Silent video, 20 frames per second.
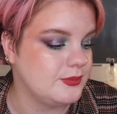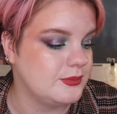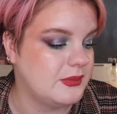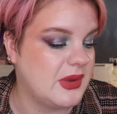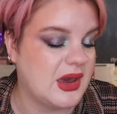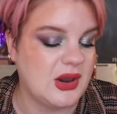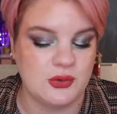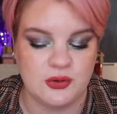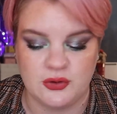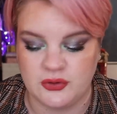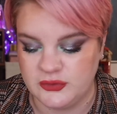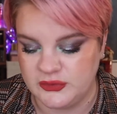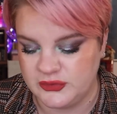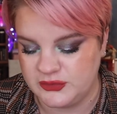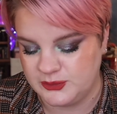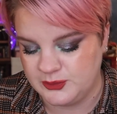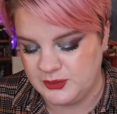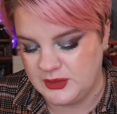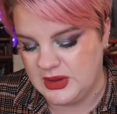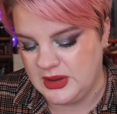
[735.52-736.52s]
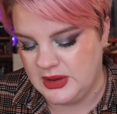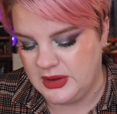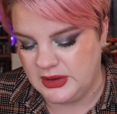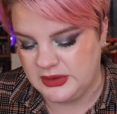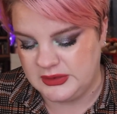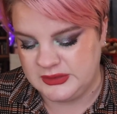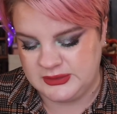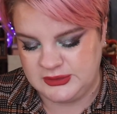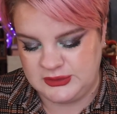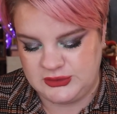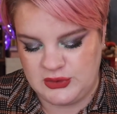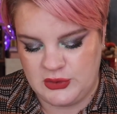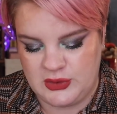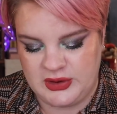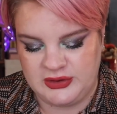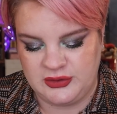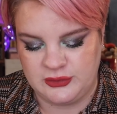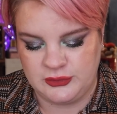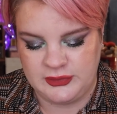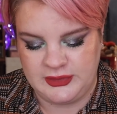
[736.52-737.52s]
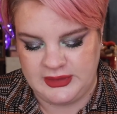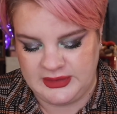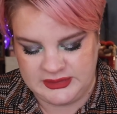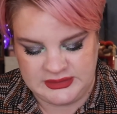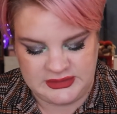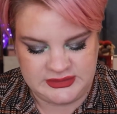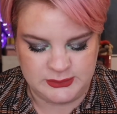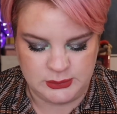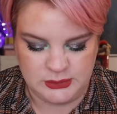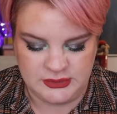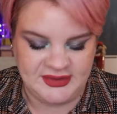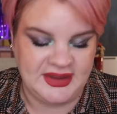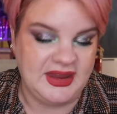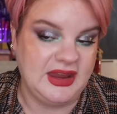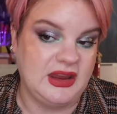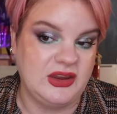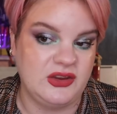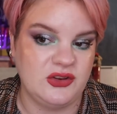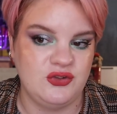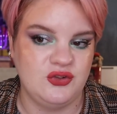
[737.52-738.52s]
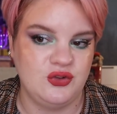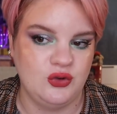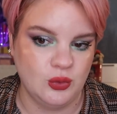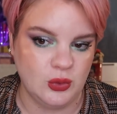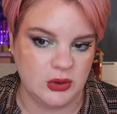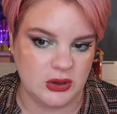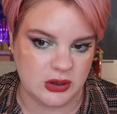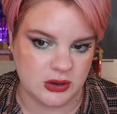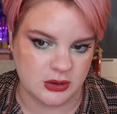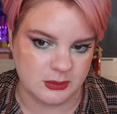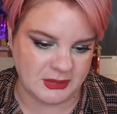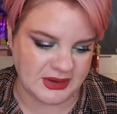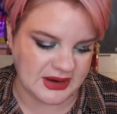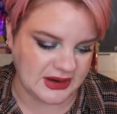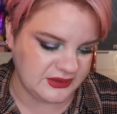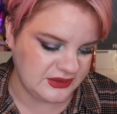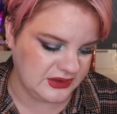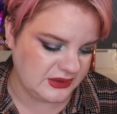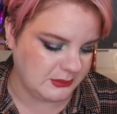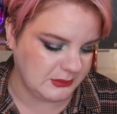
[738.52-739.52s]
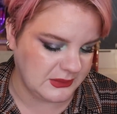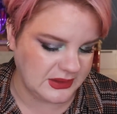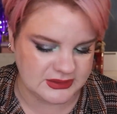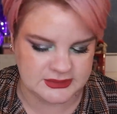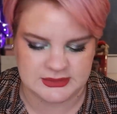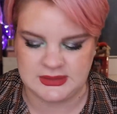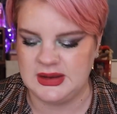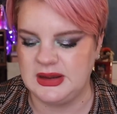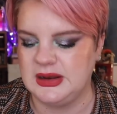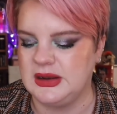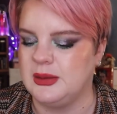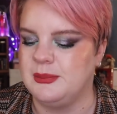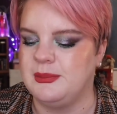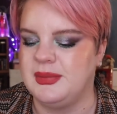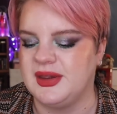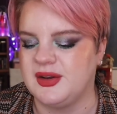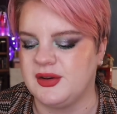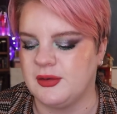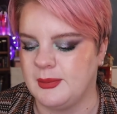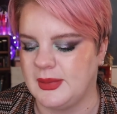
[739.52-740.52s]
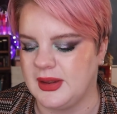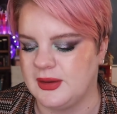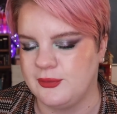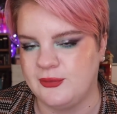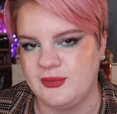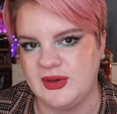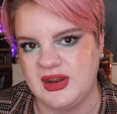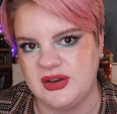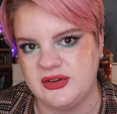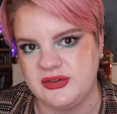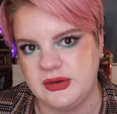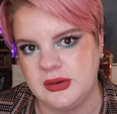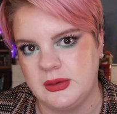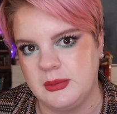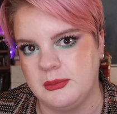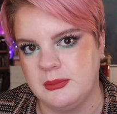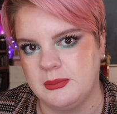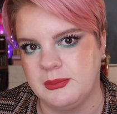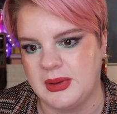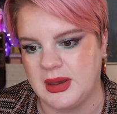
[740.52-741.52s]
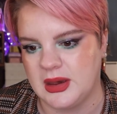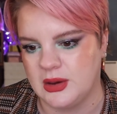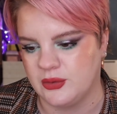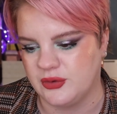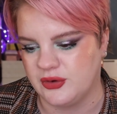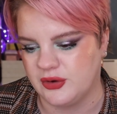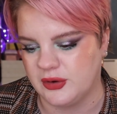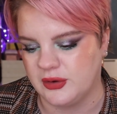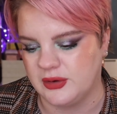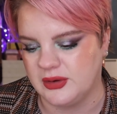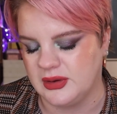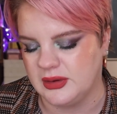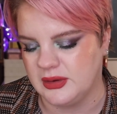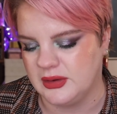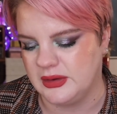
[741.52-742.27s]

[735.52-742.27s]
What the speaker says: powders. So I don't think this will take too long, but I did mix in a bit of my Fenty powder